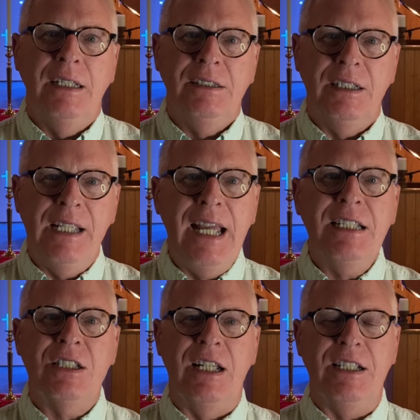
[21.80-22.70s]

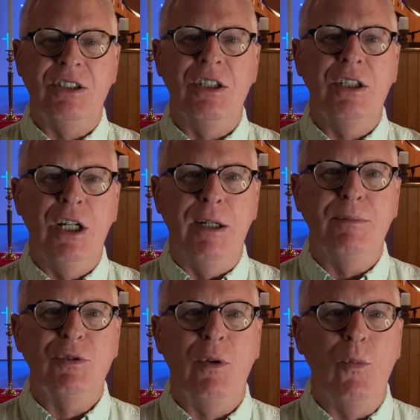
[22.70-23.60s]
Today's lesson
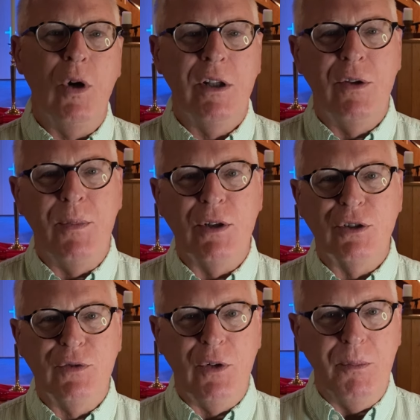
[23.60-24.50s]
comes from one of the
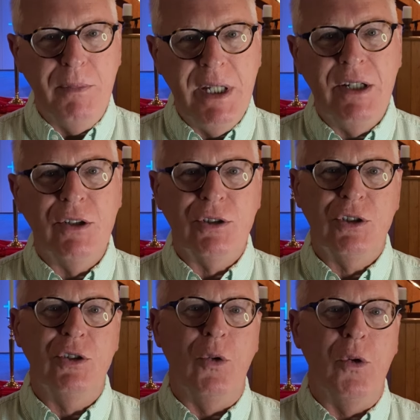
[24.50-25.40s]
most familiar
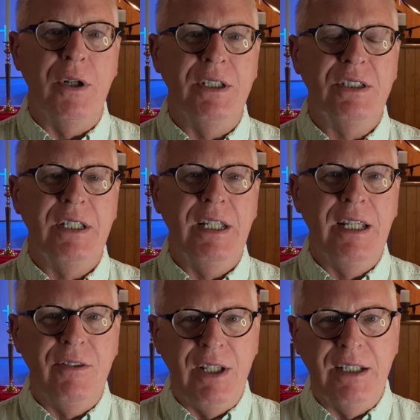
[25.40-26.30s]
stories
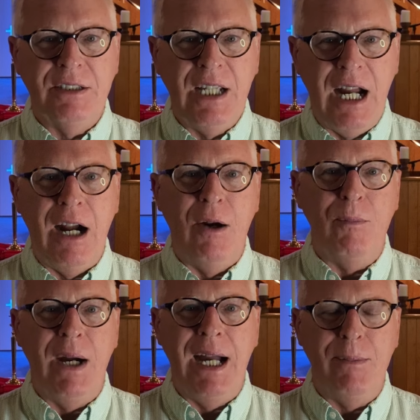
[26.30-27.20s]
in the entire
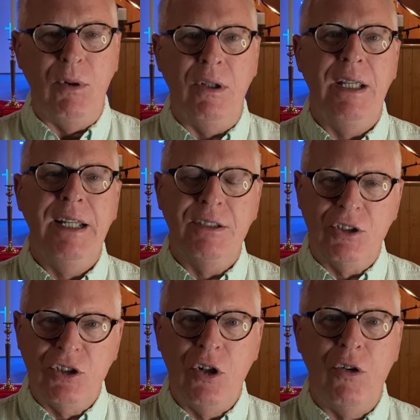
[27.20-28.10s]
Bible, and
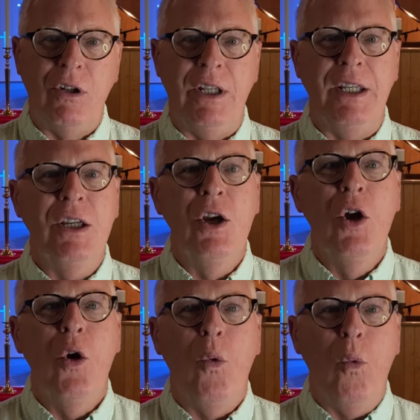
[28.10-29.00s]
certainly
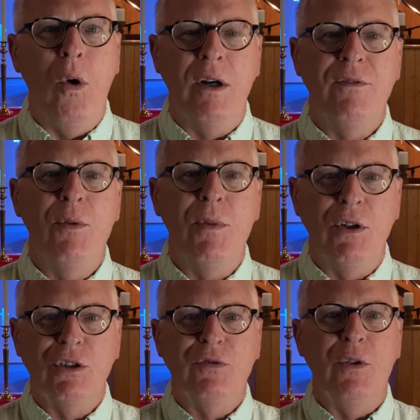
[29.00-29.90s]
one of the
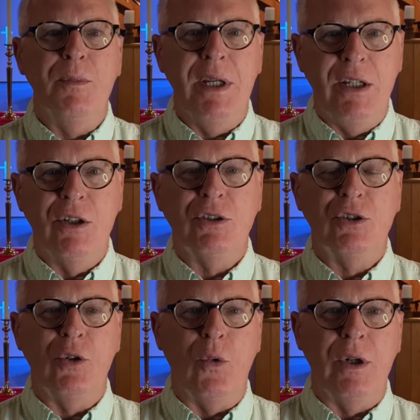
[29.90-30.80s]
most familiar
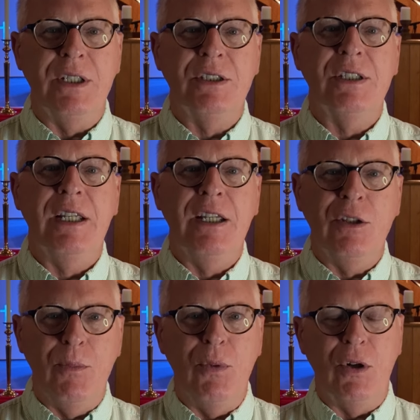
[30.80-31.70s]
stories in
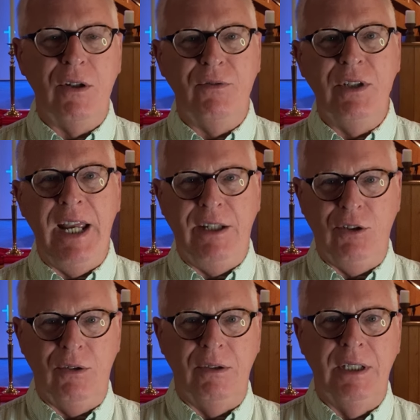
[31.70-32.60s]
the book of Daniel.